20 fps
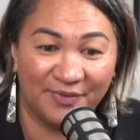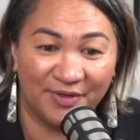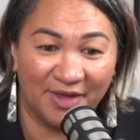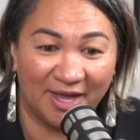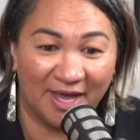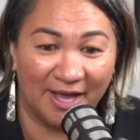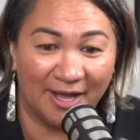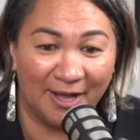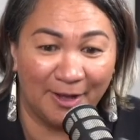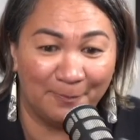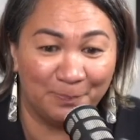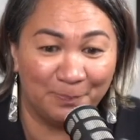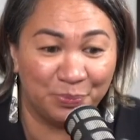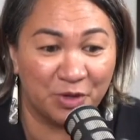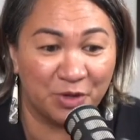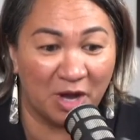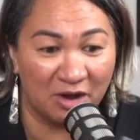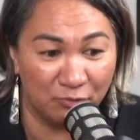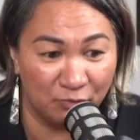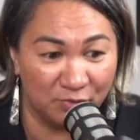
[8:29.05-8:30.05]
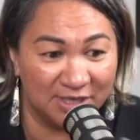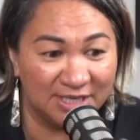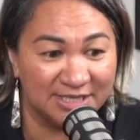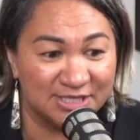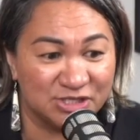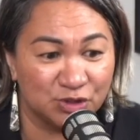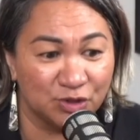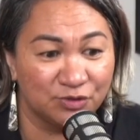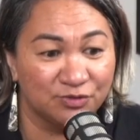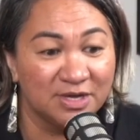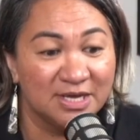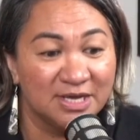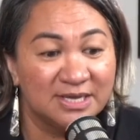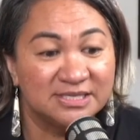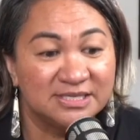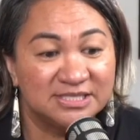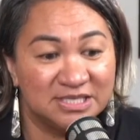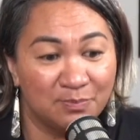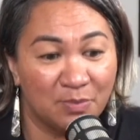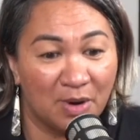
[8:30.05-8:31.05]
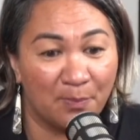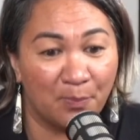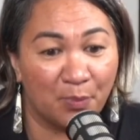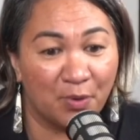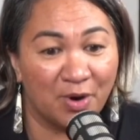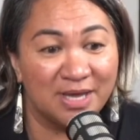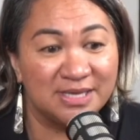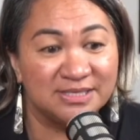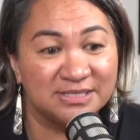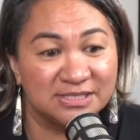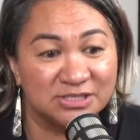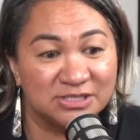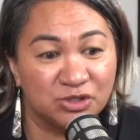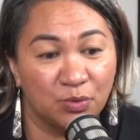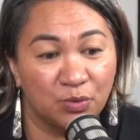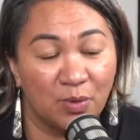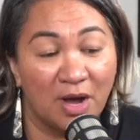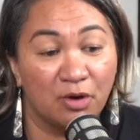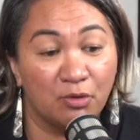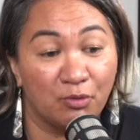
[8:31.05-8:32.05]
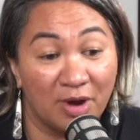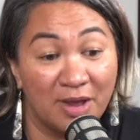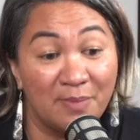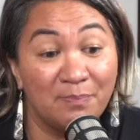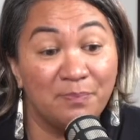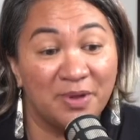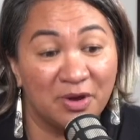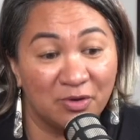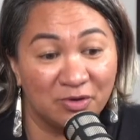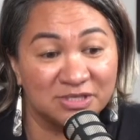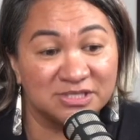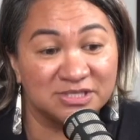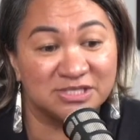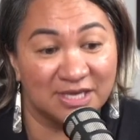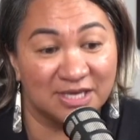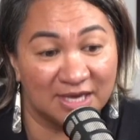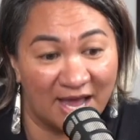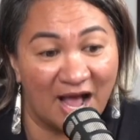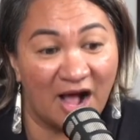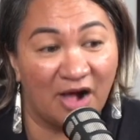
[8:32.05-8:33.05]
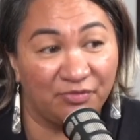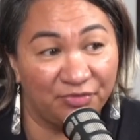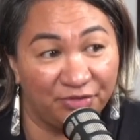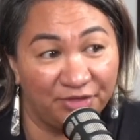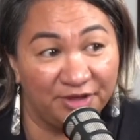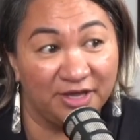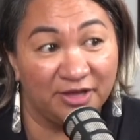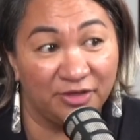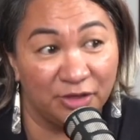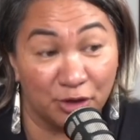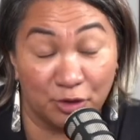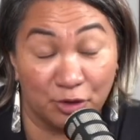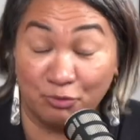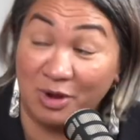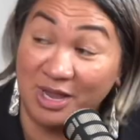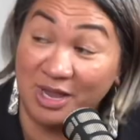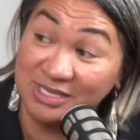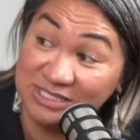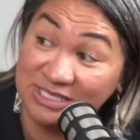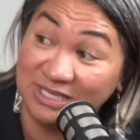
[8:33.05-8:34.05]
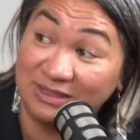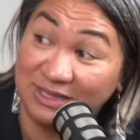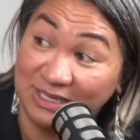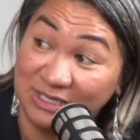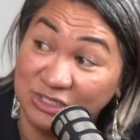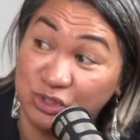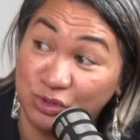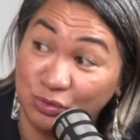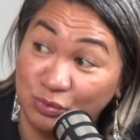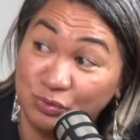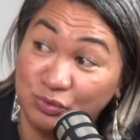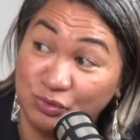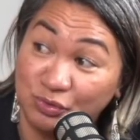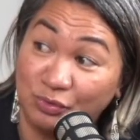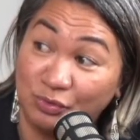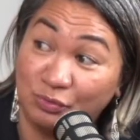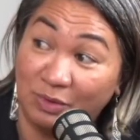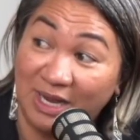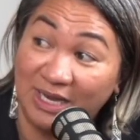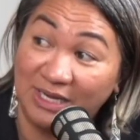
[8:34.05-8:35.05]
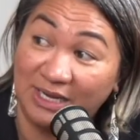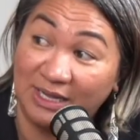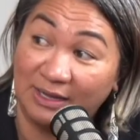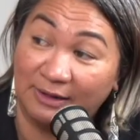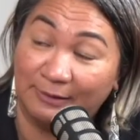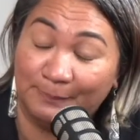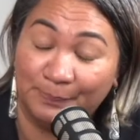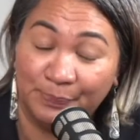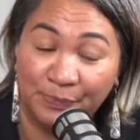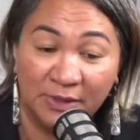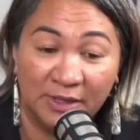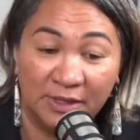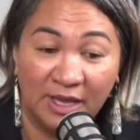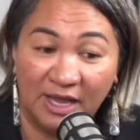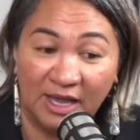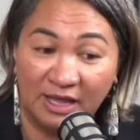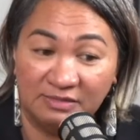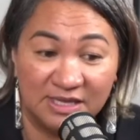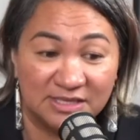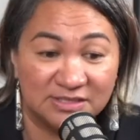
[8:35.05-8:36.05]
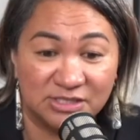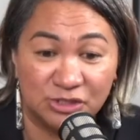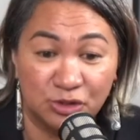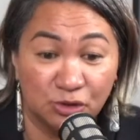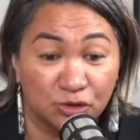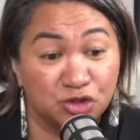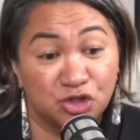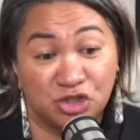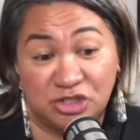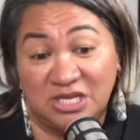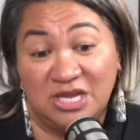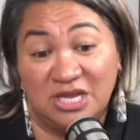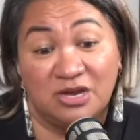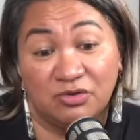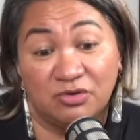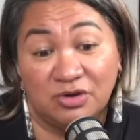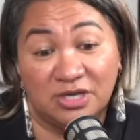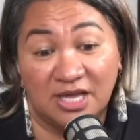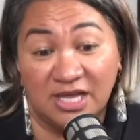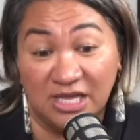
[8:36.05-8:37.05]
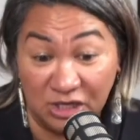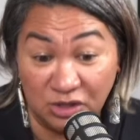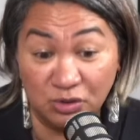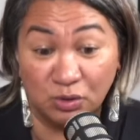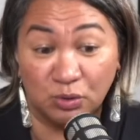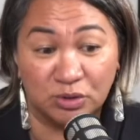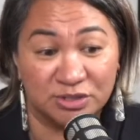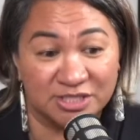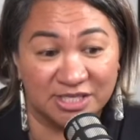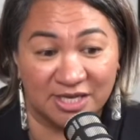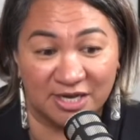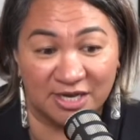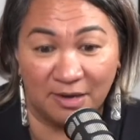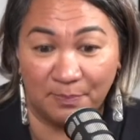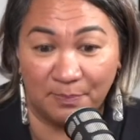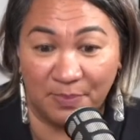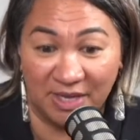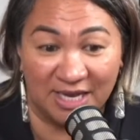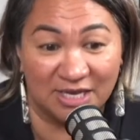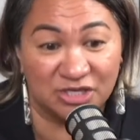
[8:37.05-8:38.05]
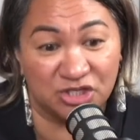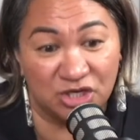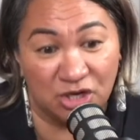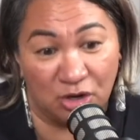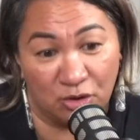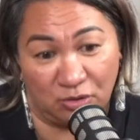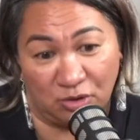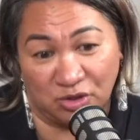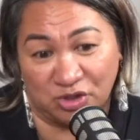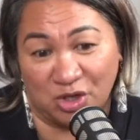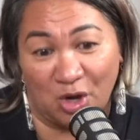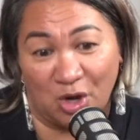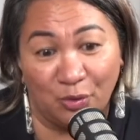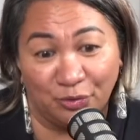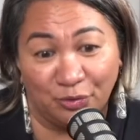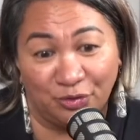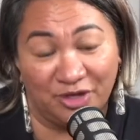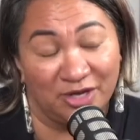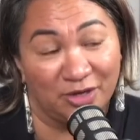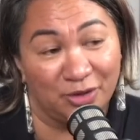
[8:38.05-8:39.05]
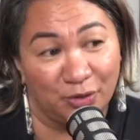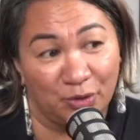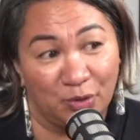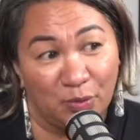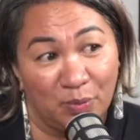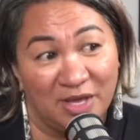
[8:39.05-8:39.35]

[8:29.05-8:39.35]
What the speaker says: I really sort of send my praises to our grandparents that are out there that are raising their children right now. And that's not just here in Ōtara, but actually across Aotearoa.